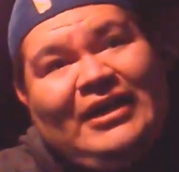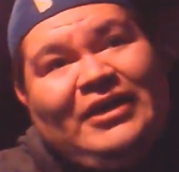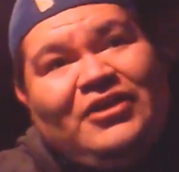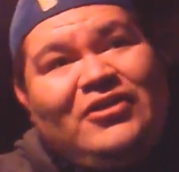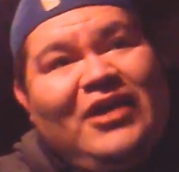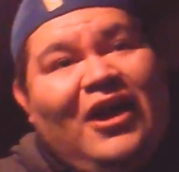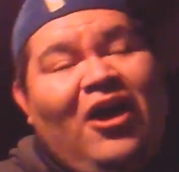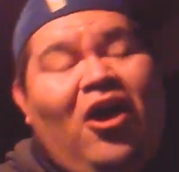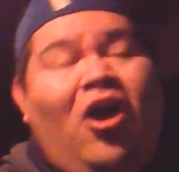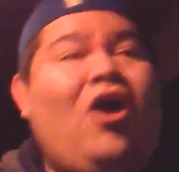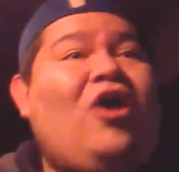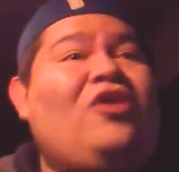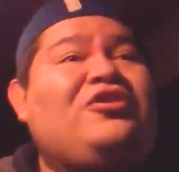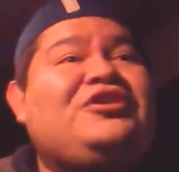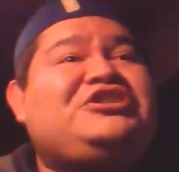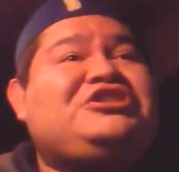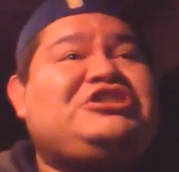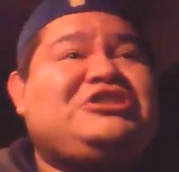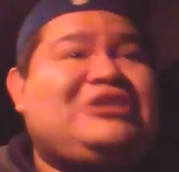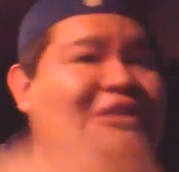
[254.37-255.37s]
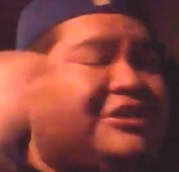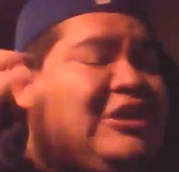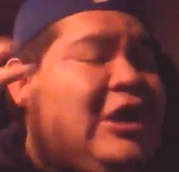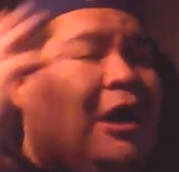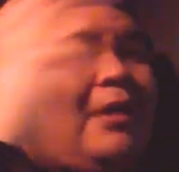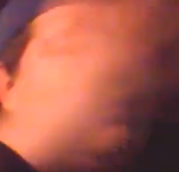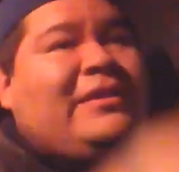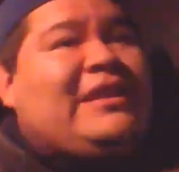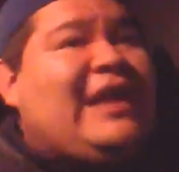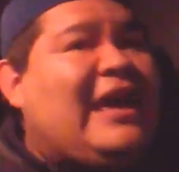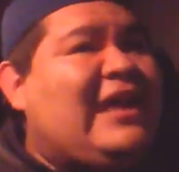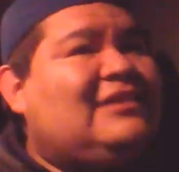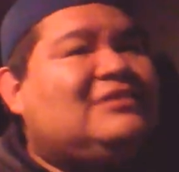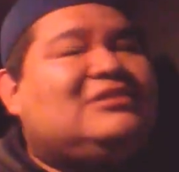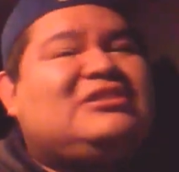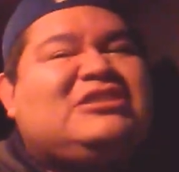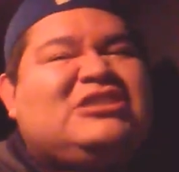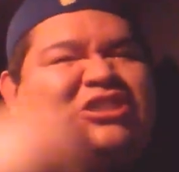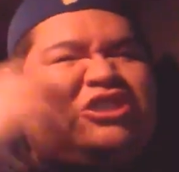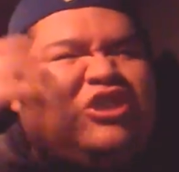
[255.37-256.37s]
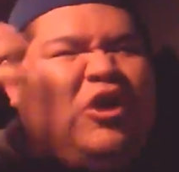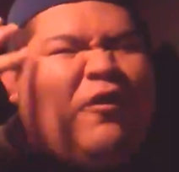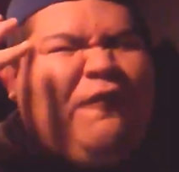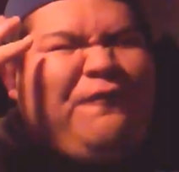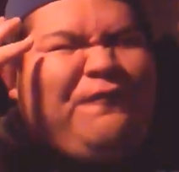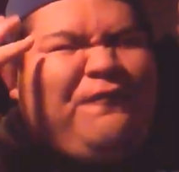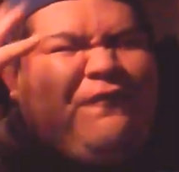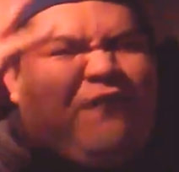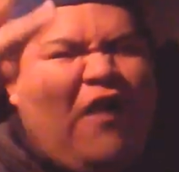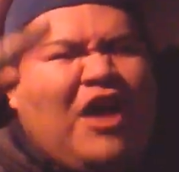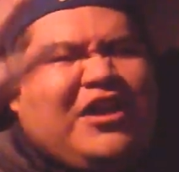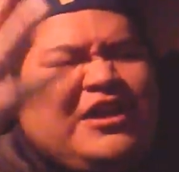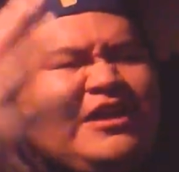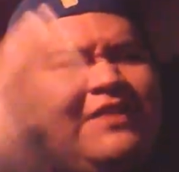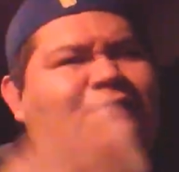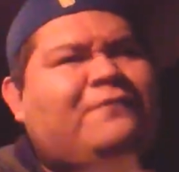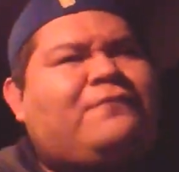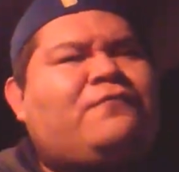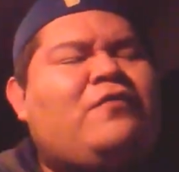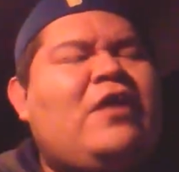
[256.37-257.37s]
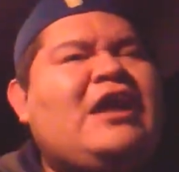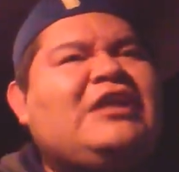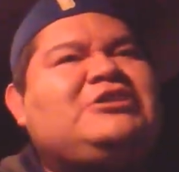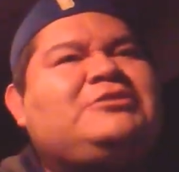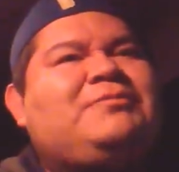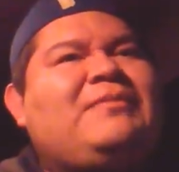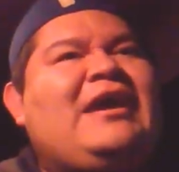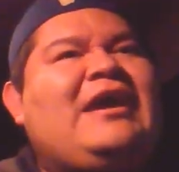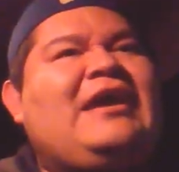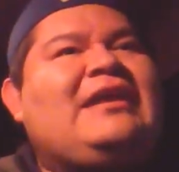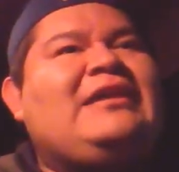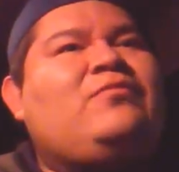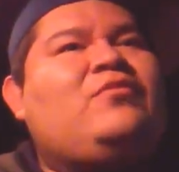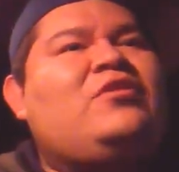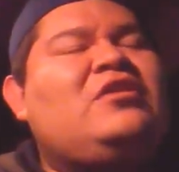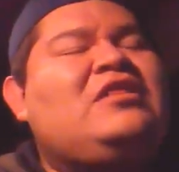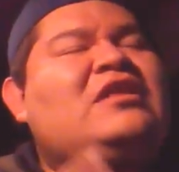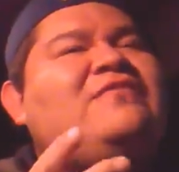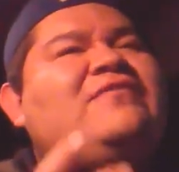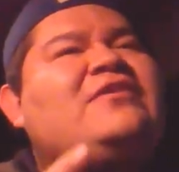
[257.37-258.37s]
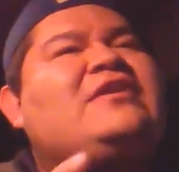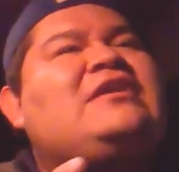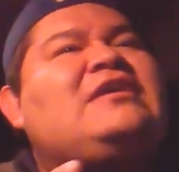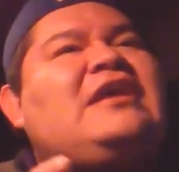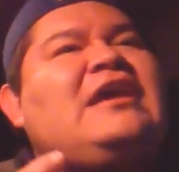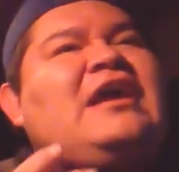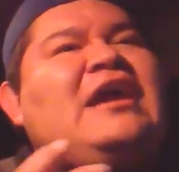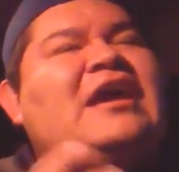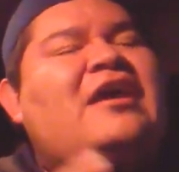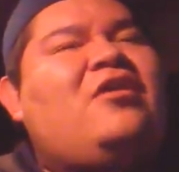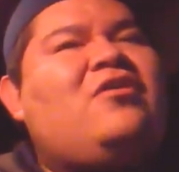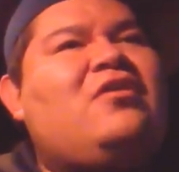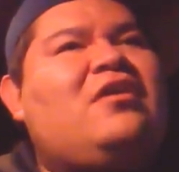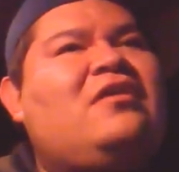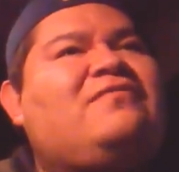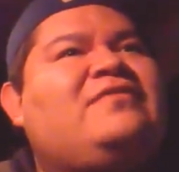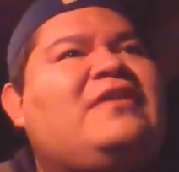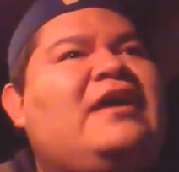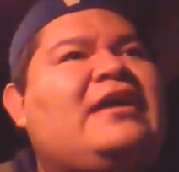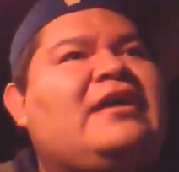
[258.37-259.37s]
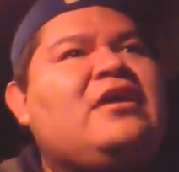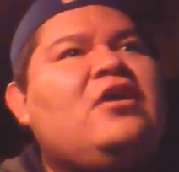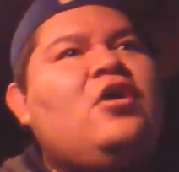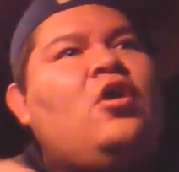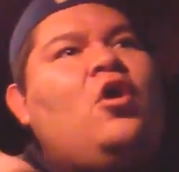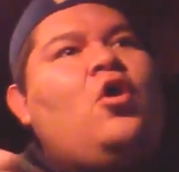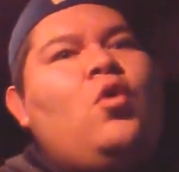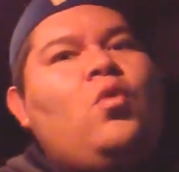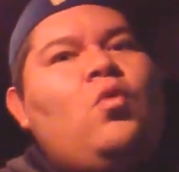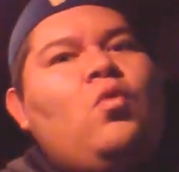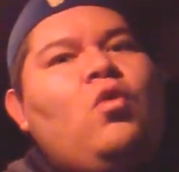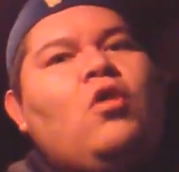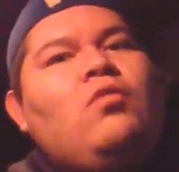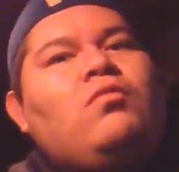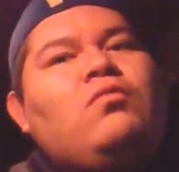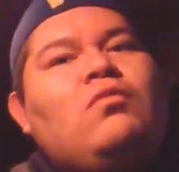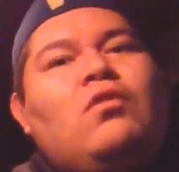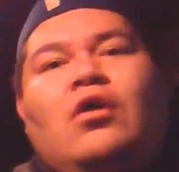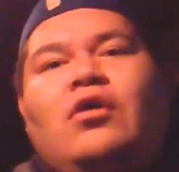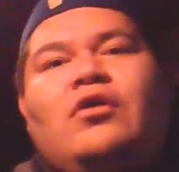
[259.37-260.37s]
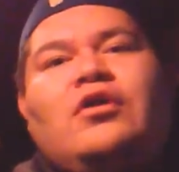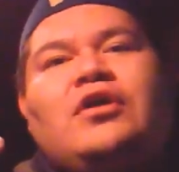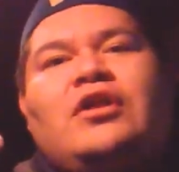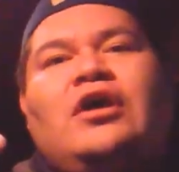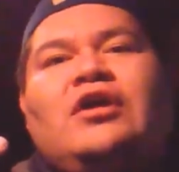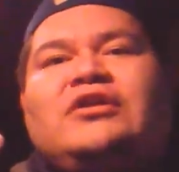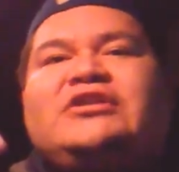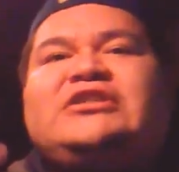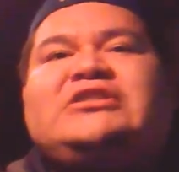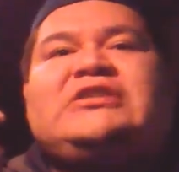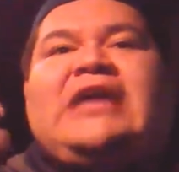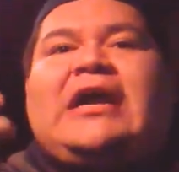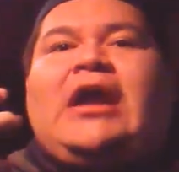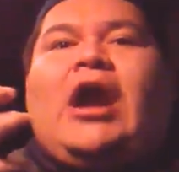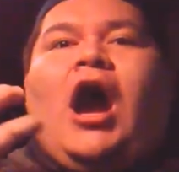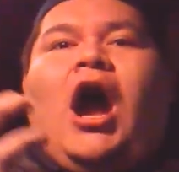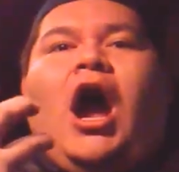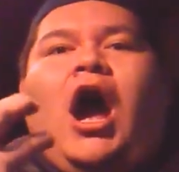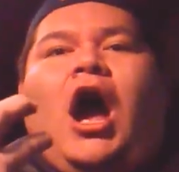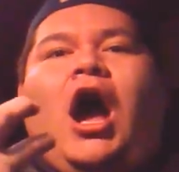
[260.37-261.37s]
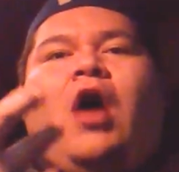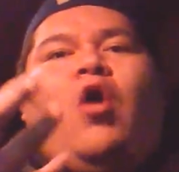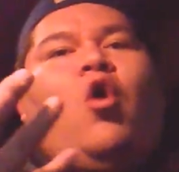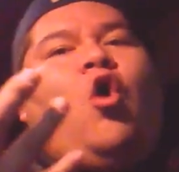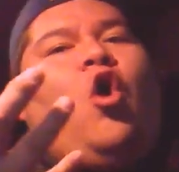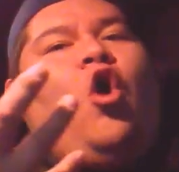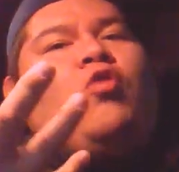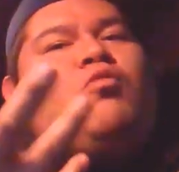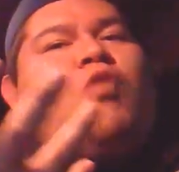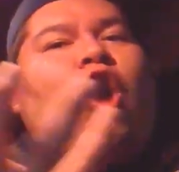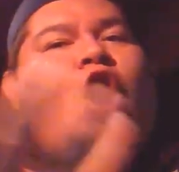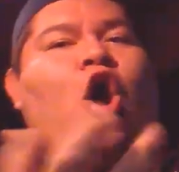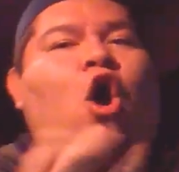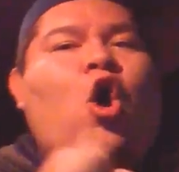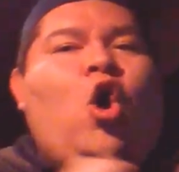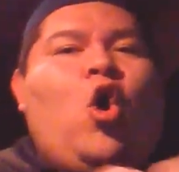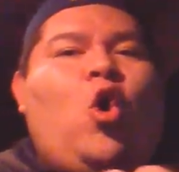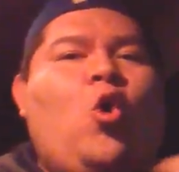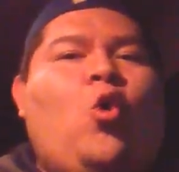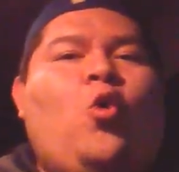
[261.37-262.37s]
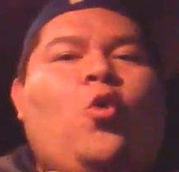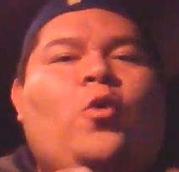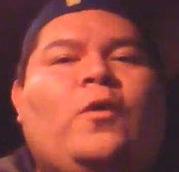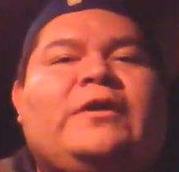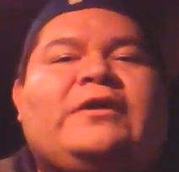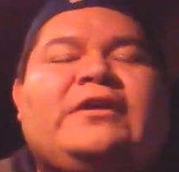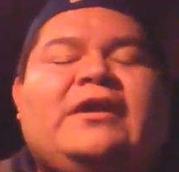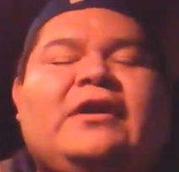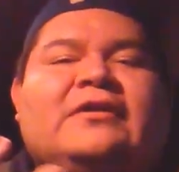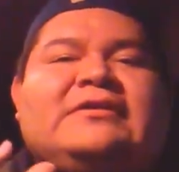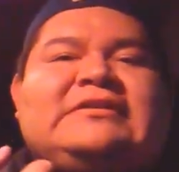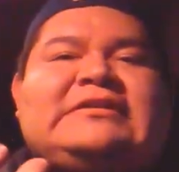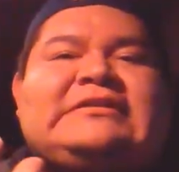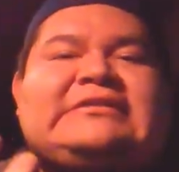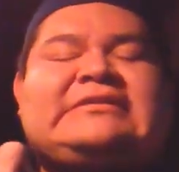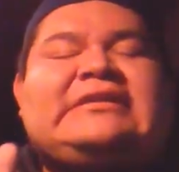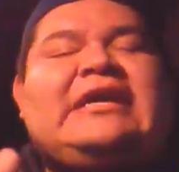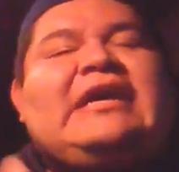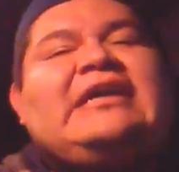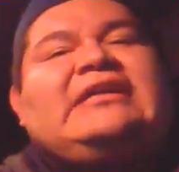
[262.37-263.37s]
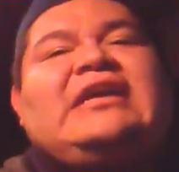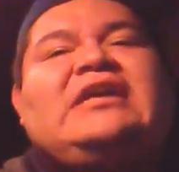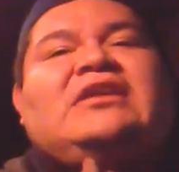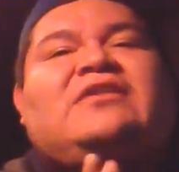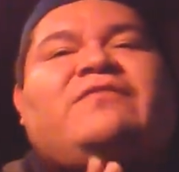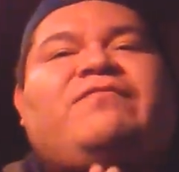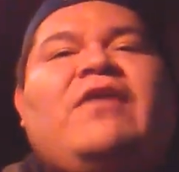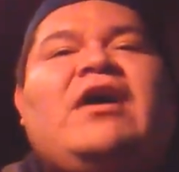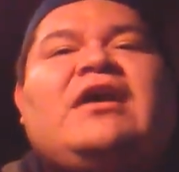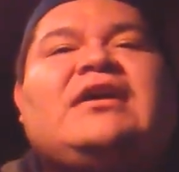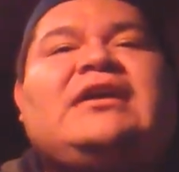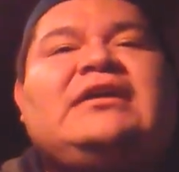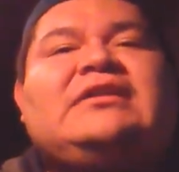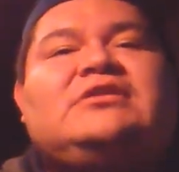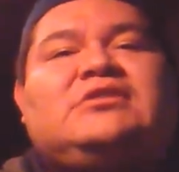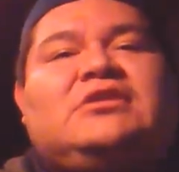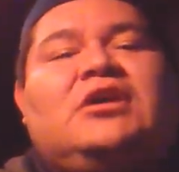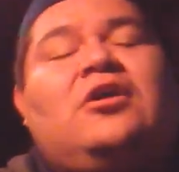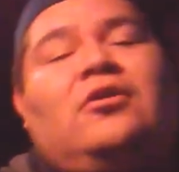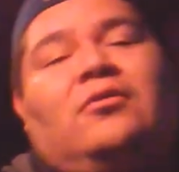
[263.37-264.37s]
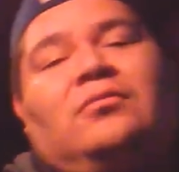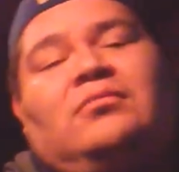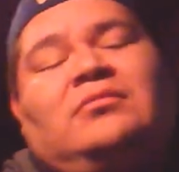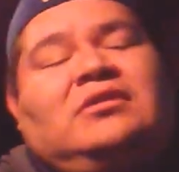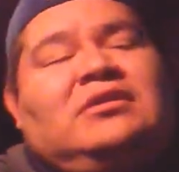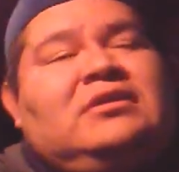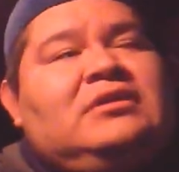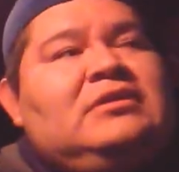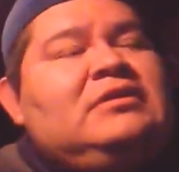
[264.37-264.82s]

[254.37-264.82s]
You got all this shit coming at us. It's so fucking fresh, man, and we're living in an era of, like, woo, woo, you know, just like, oh, woo, you know, just, it is fucking dope.